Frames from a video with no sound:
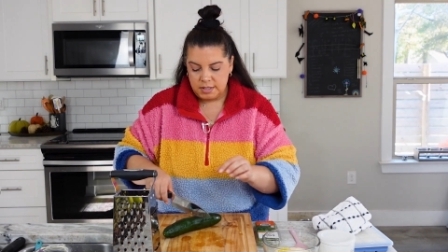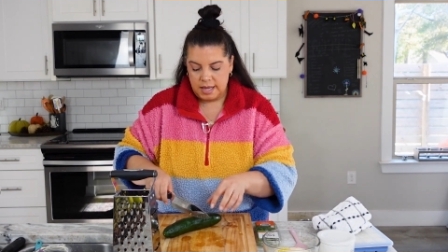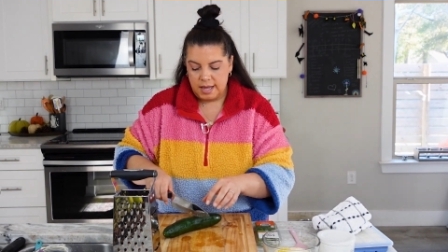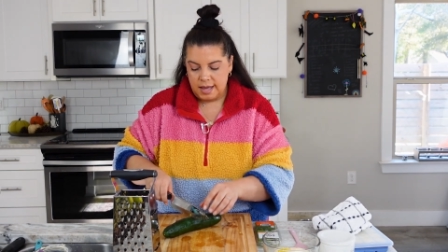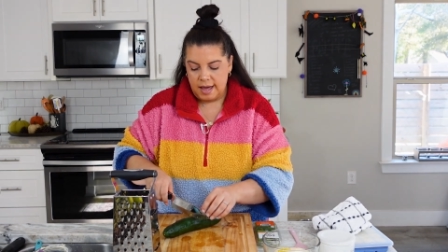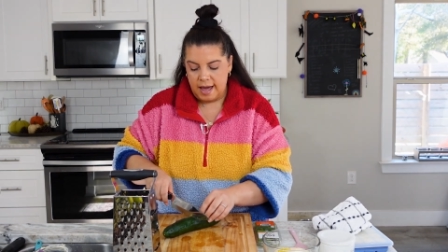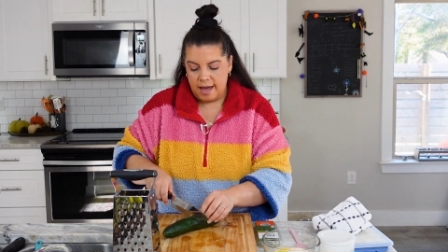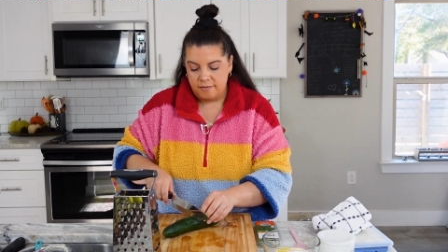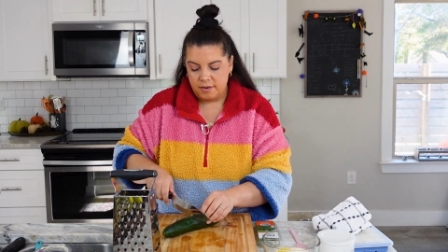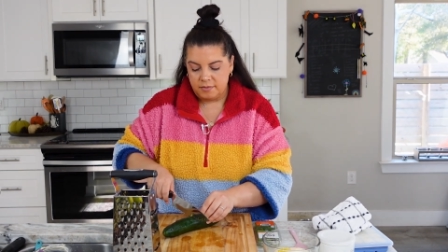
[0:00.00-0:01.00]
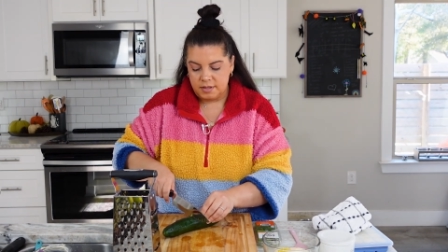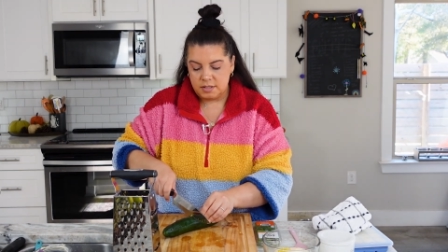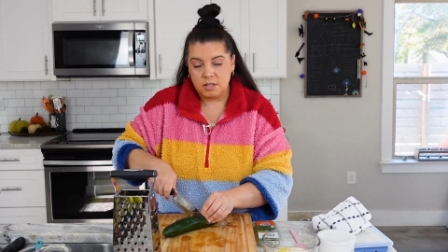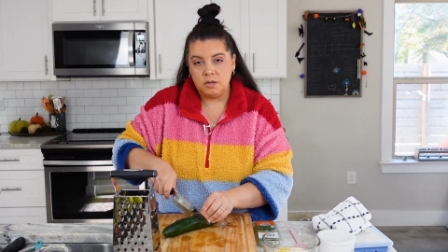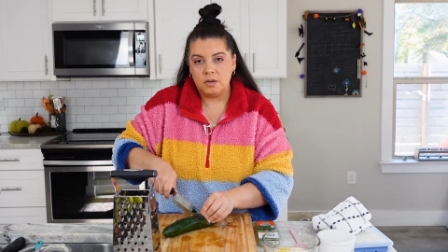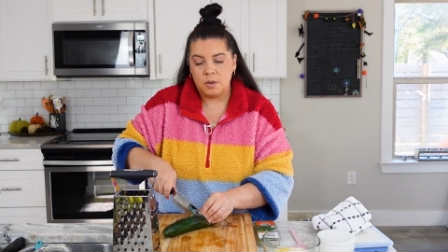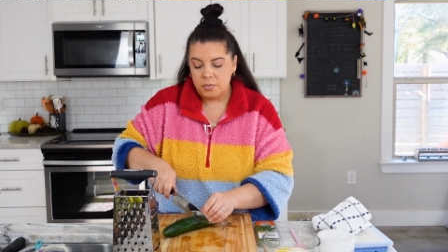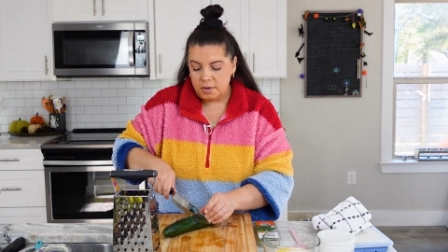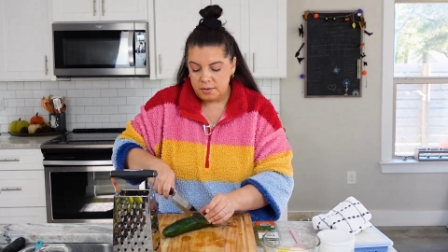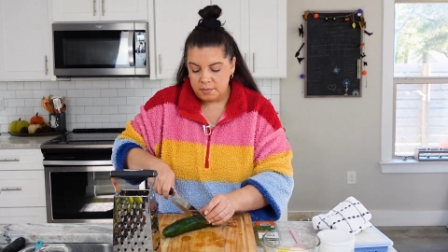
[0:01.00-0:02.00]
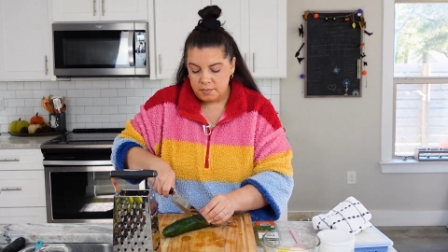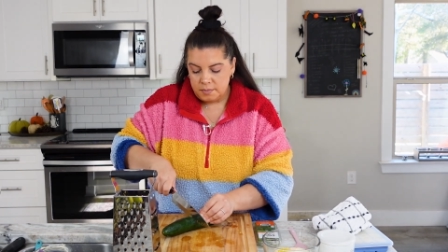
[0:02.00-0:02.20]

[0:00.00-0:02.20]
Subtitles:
take half of this cucumber